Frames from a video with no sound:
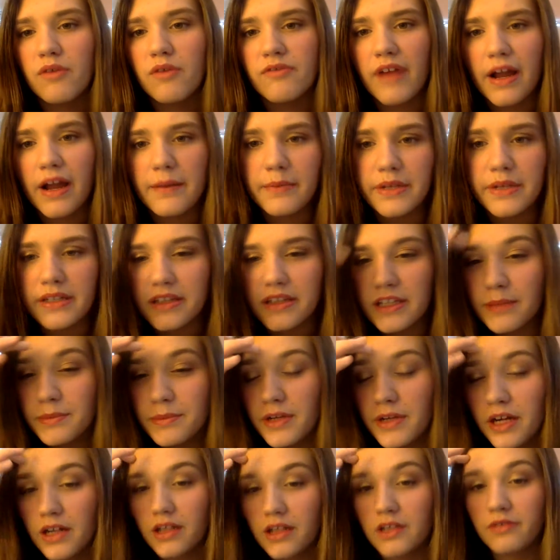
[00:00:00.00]
vibrant lip
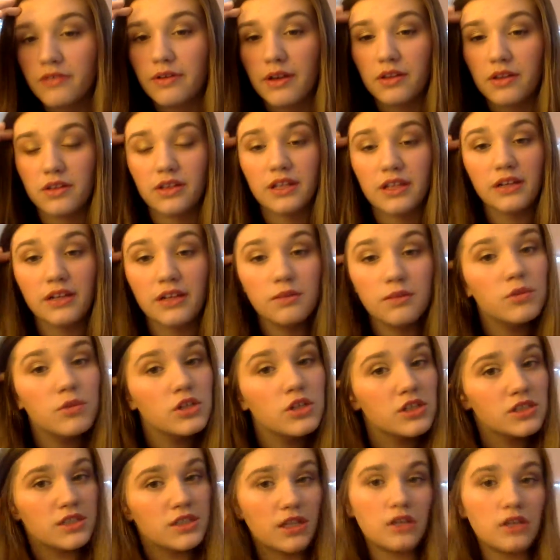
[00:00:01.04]
color rather than a more
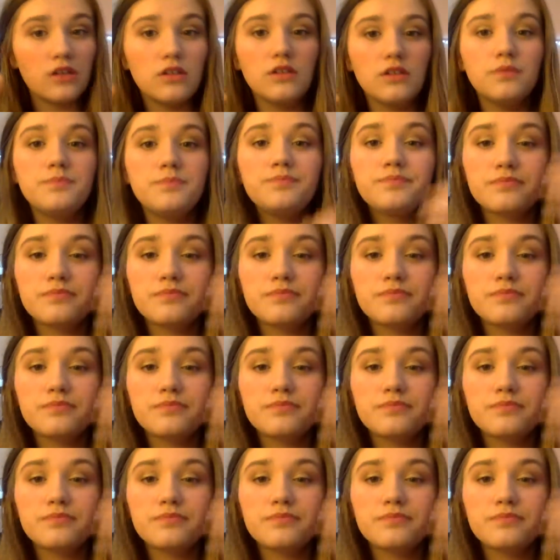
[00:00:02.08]
subtle